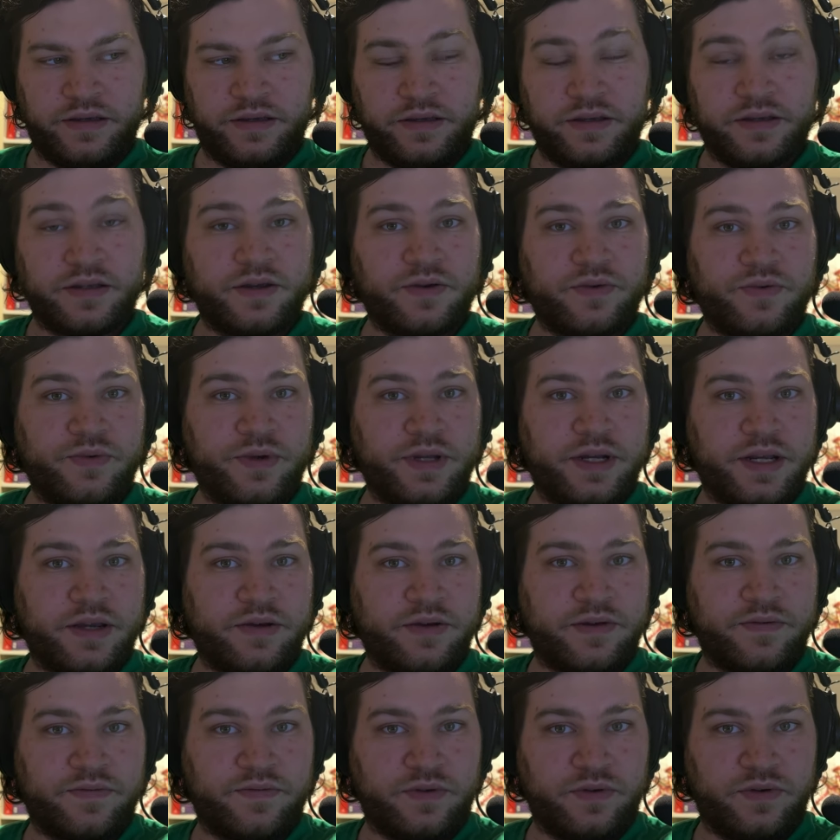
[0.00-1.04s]
So we now
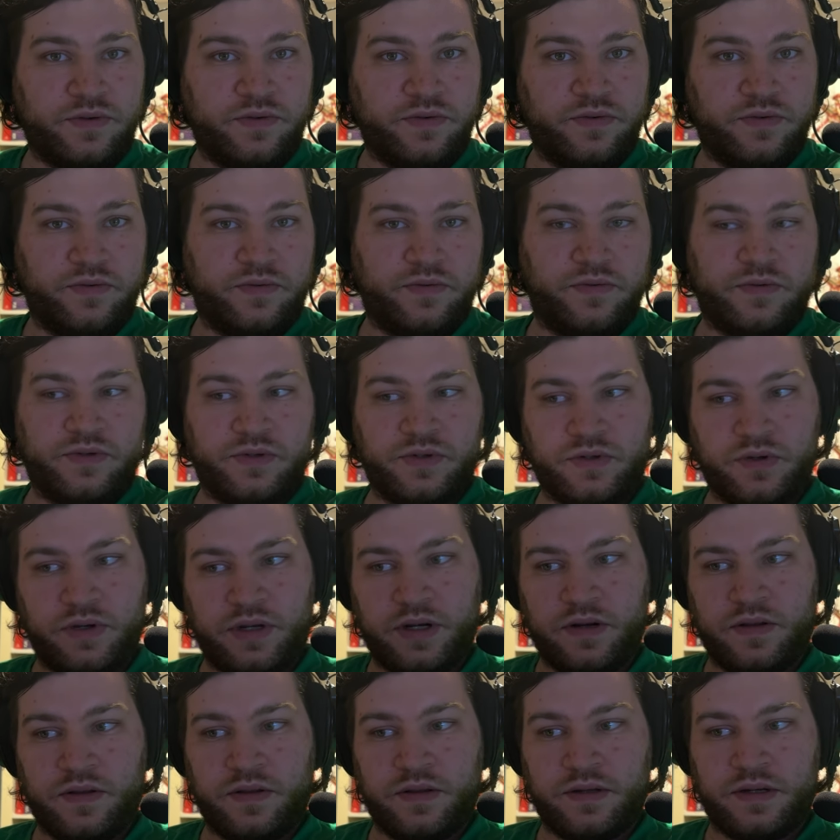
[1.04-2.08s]
have to
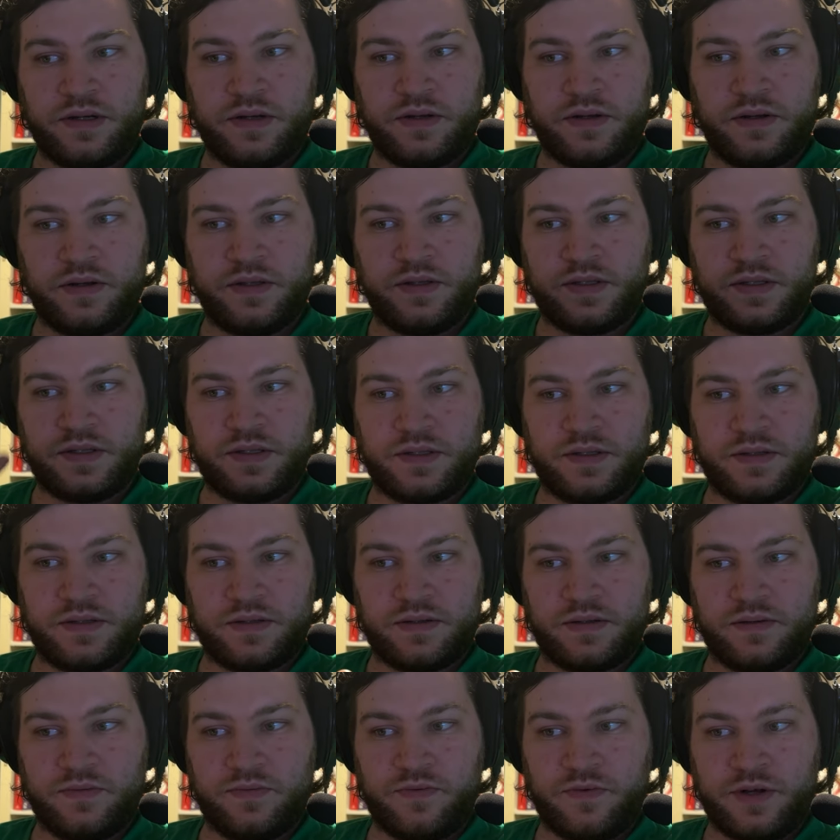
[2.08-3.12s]
treat all the dogs,
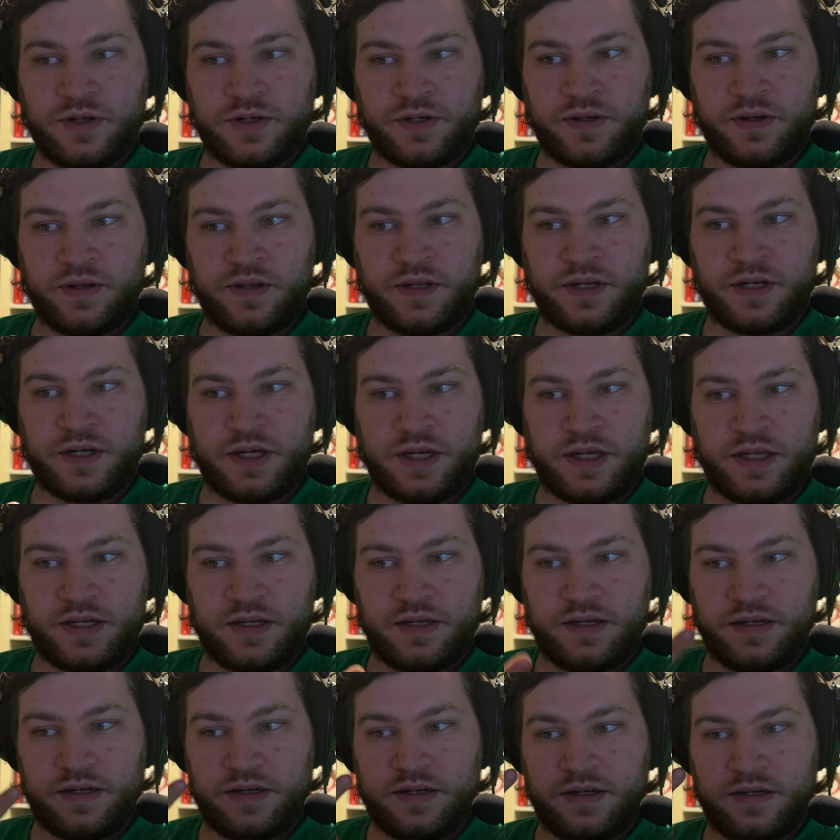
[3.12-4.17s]
wash all the shit,
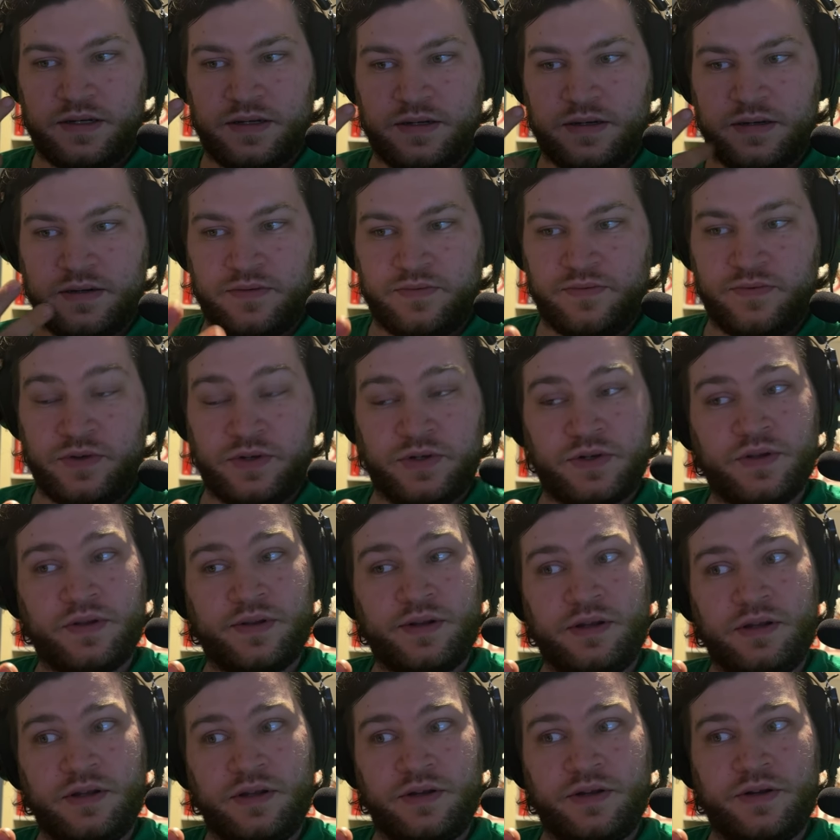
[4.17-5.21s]
wash all the
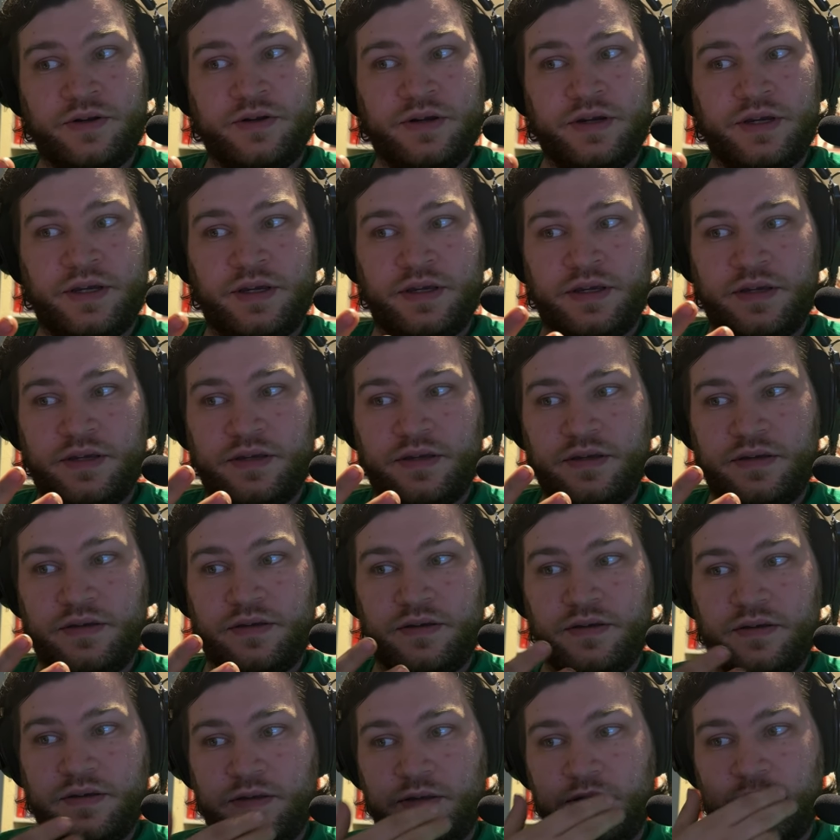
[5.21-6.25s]
laundry,
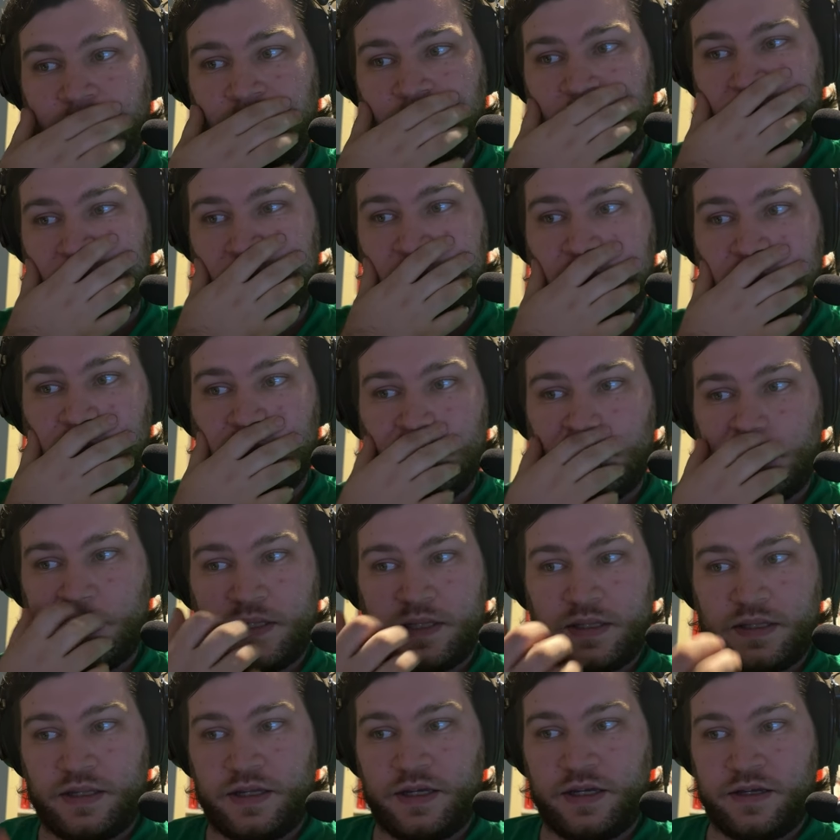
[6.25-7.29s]
and
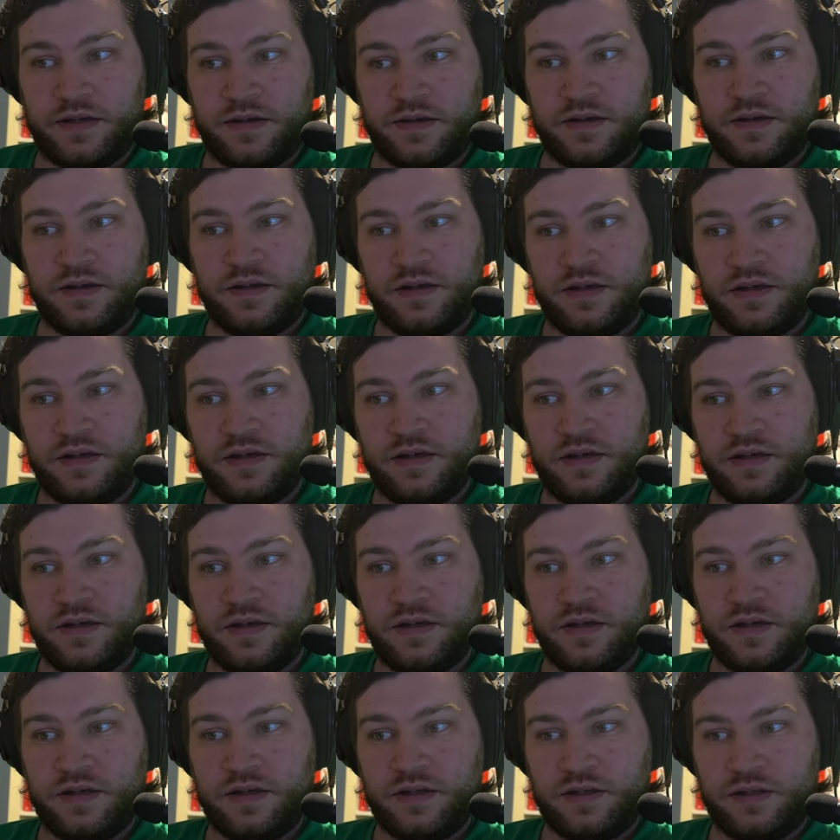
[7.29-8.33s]
just, like.
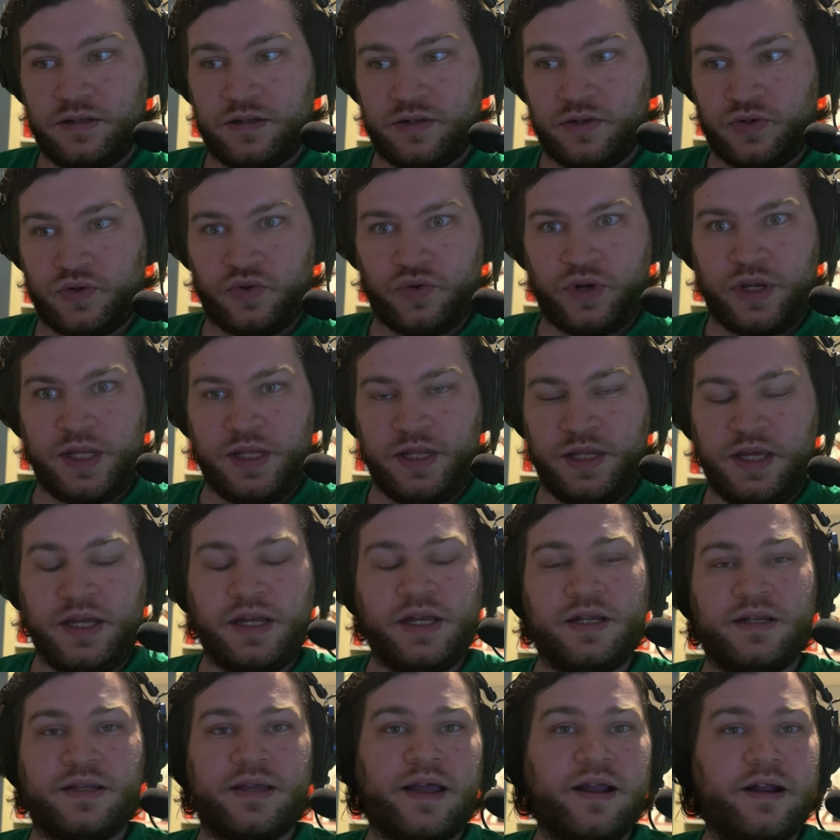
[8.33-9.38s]
Treat the
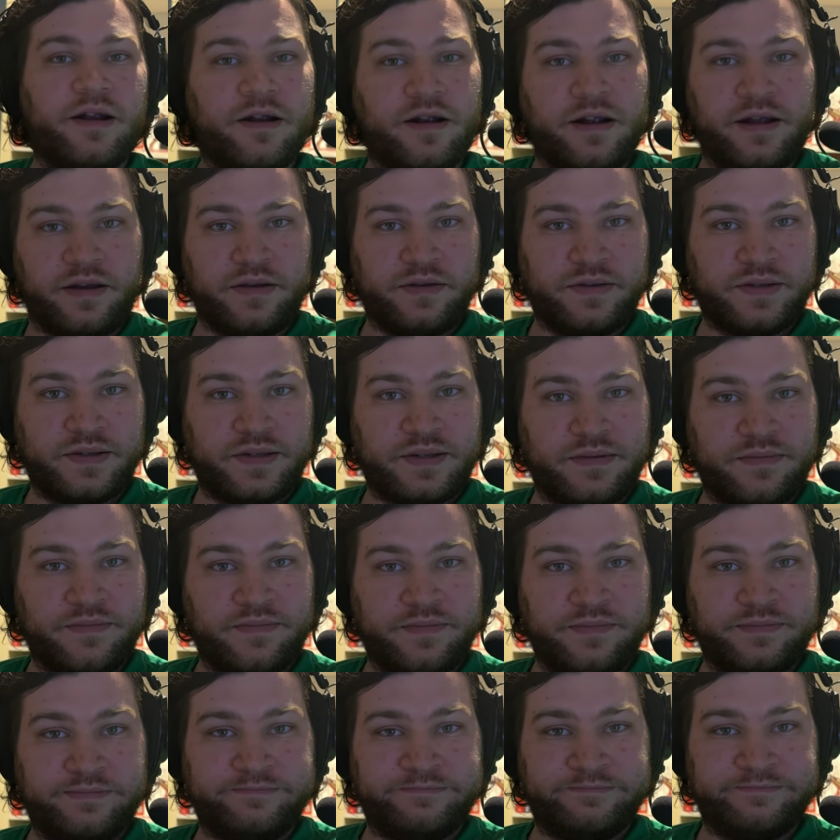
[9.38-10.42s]
entire house.
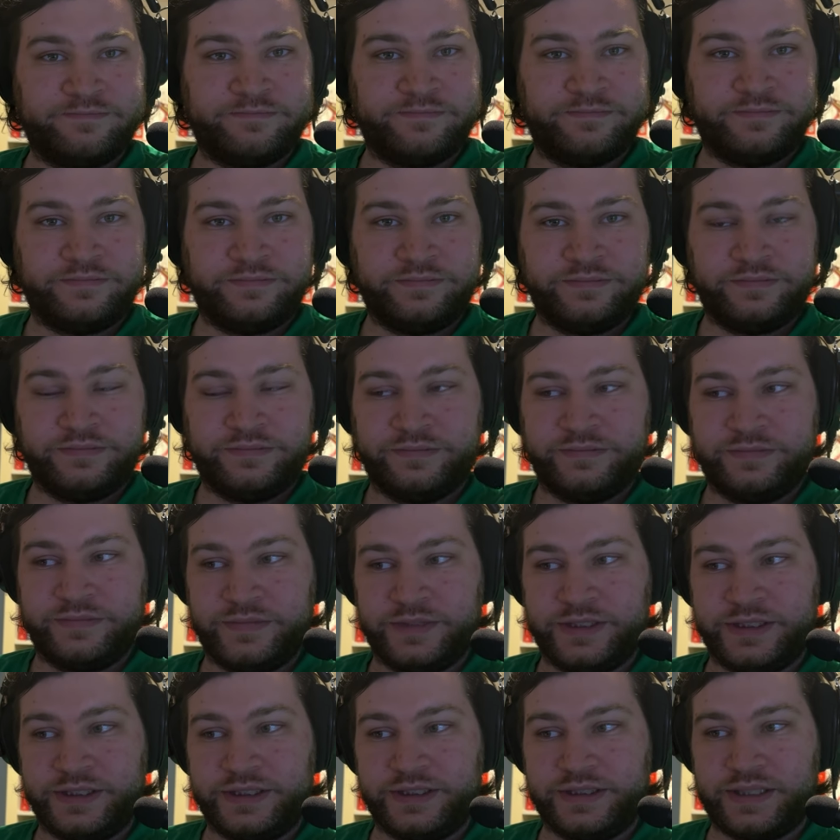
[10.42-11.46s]

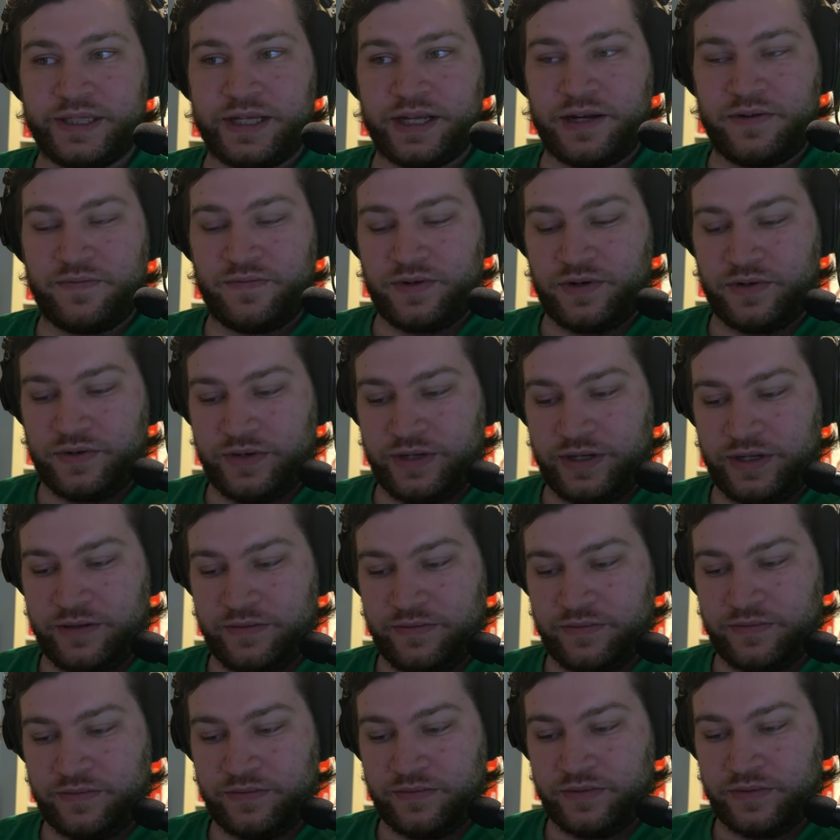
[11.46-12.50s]
Just kind of annoying.
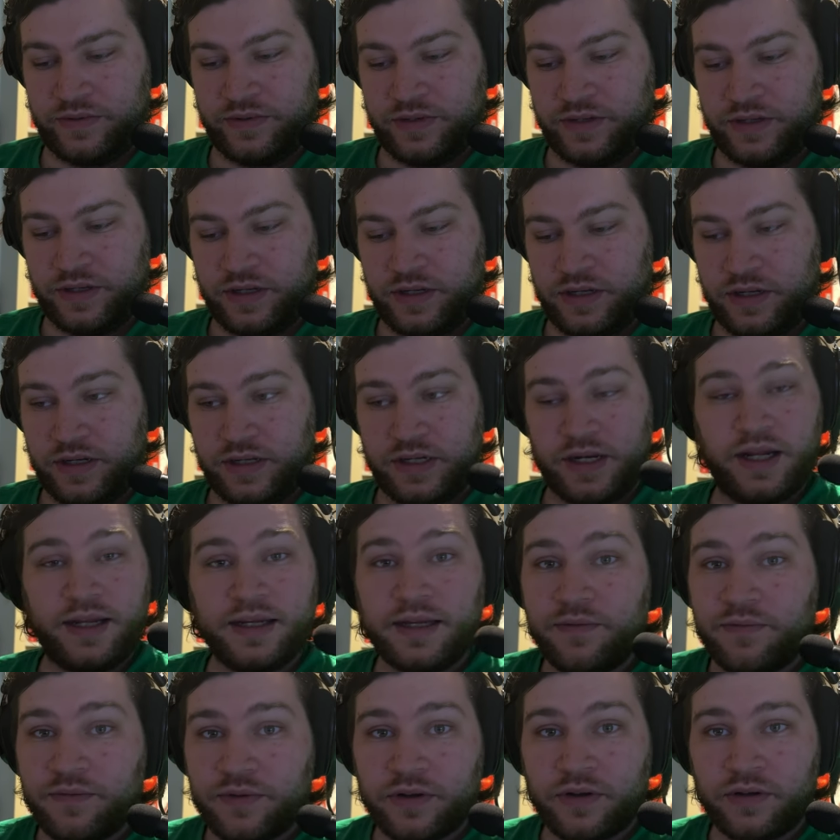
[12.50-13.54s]
Not
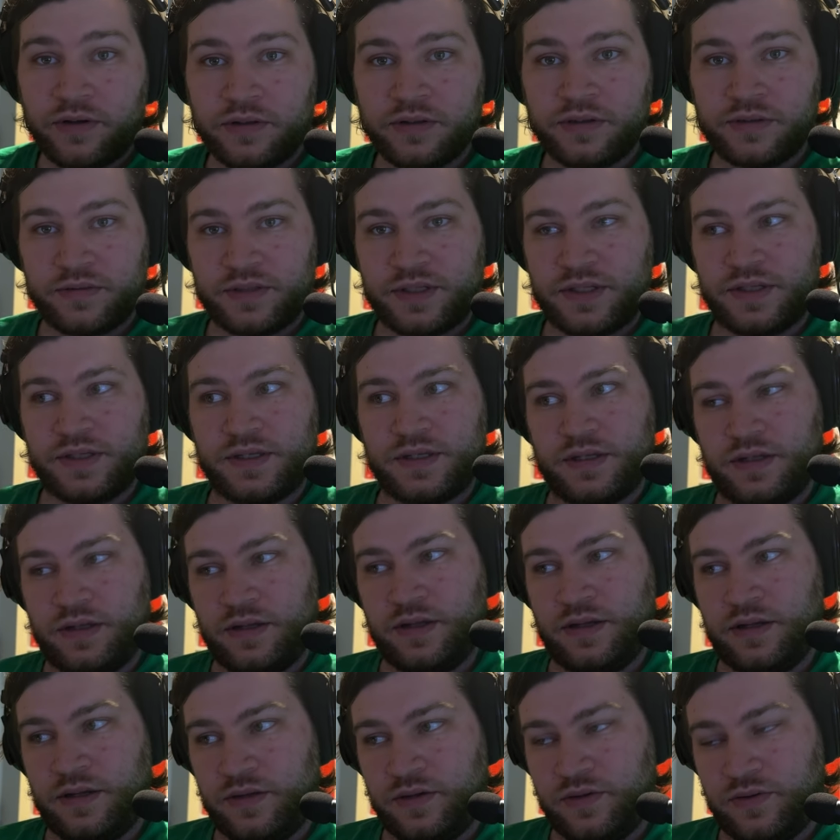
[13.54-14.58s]
difficult, just a
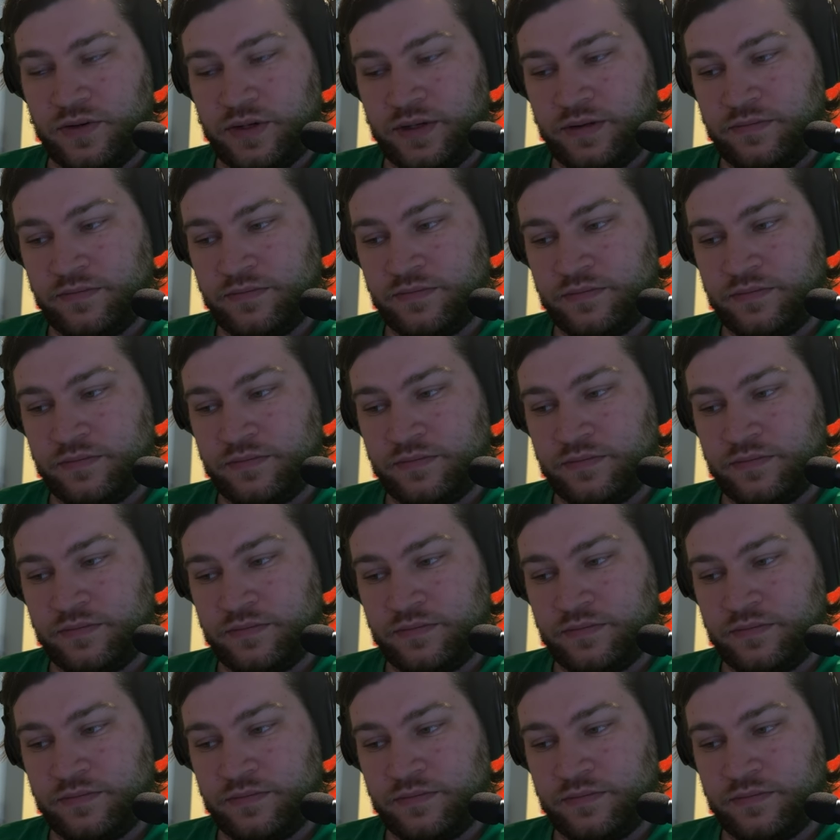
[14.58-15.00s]
little annoying.